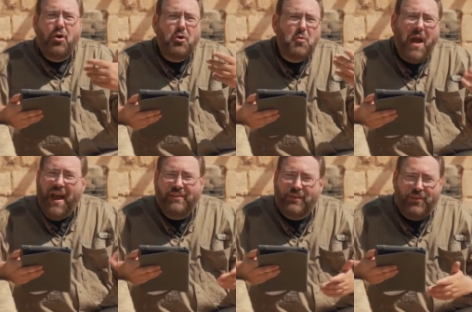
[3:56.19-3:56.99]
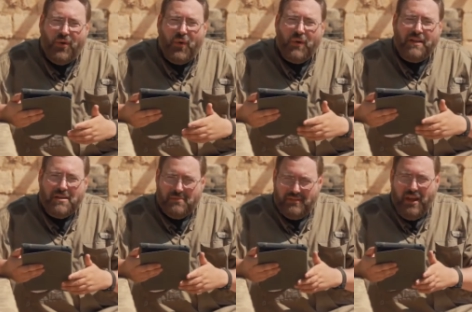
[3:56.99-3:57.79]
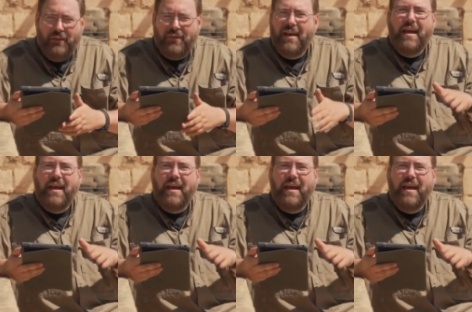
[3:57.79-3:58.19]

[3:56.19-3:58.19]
who has authority himself,